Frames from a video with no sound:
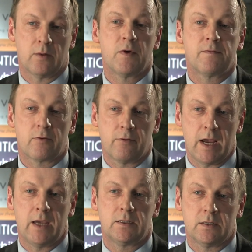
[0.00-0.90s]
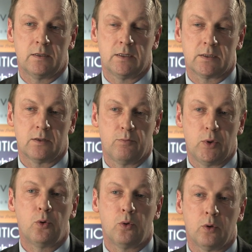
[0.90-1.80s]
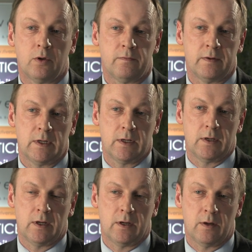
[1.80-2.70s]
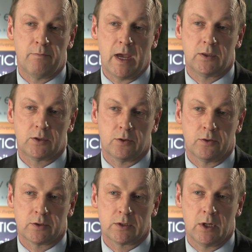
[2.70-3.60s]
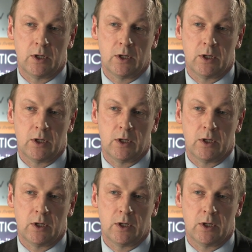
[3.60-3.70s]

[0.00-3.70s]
and we've created this pool of mentors